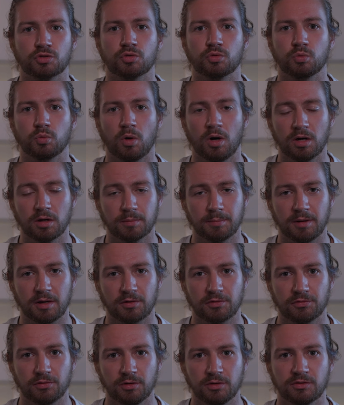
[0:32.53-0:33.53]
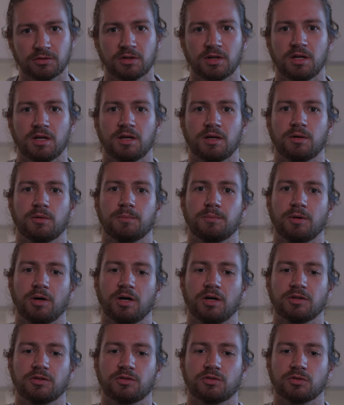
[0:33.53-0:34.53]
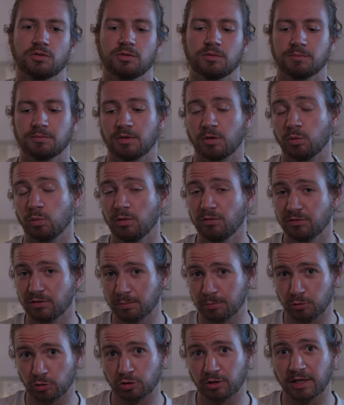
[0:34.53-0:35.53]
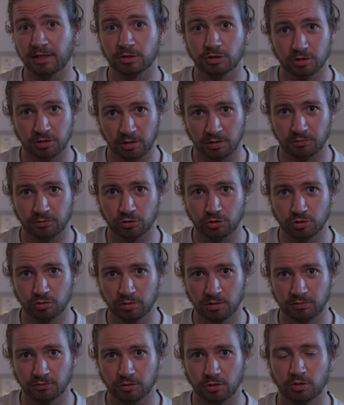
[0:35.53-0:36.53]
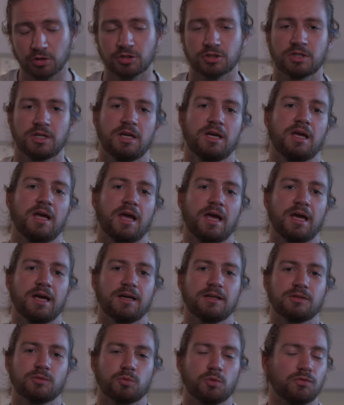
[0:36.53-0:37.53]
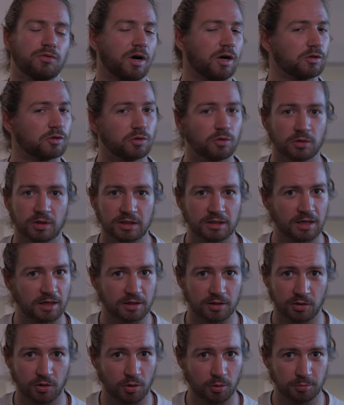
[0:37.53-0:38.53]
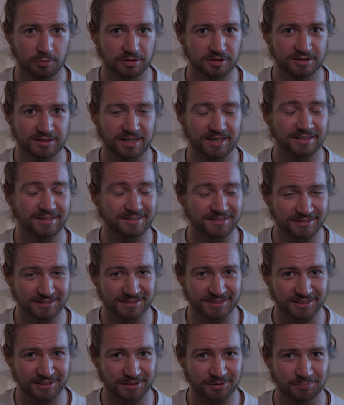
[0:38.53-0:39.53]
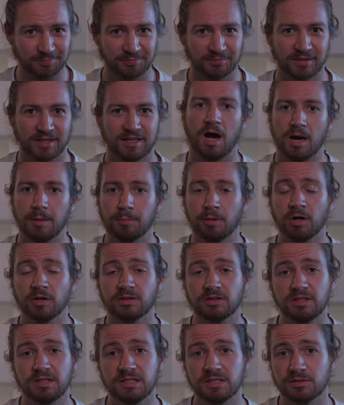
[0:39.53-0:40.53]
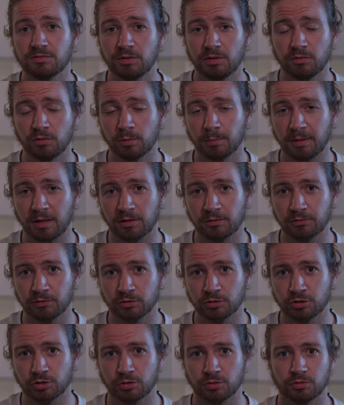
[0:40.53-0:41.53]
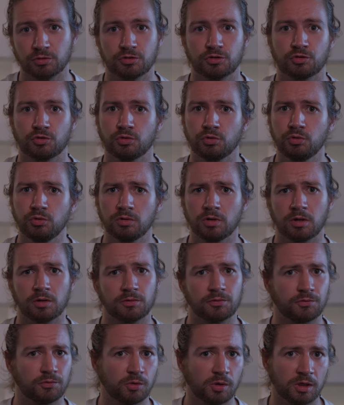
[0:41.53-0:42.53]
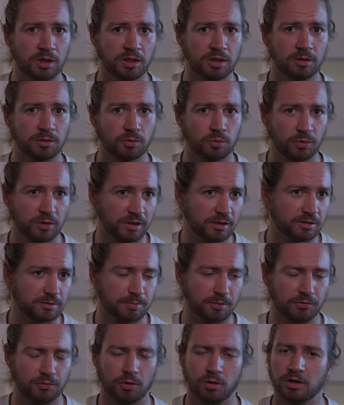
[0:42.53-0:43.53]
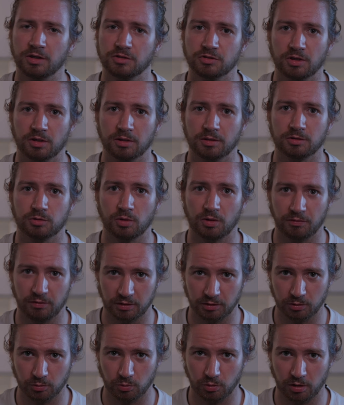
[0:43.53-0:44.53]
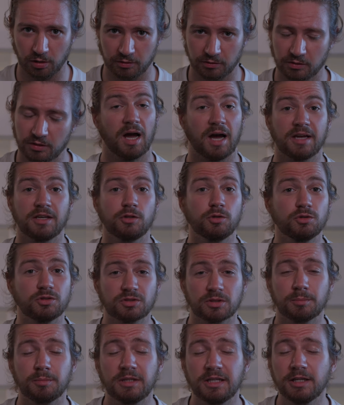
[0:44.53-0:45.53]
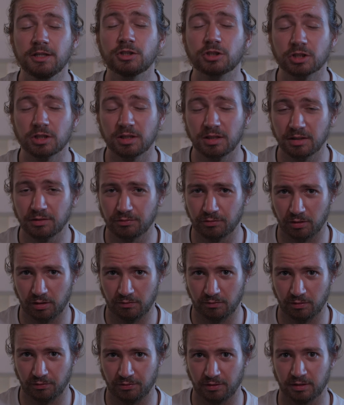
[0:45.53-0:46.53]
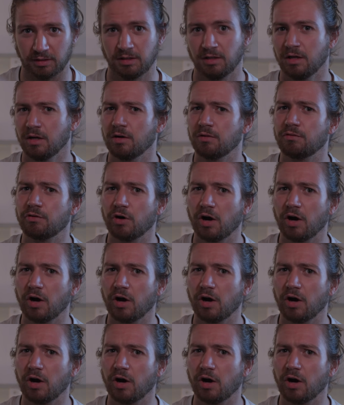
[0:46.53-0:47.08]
to walk barefoot, but with the protection of the shoe, of course, and without looking like a homeless guy in a city. I bought these Vivobarefoot shoes 2 or 3 weeks before I started traveling the world. I use them literally for everything. For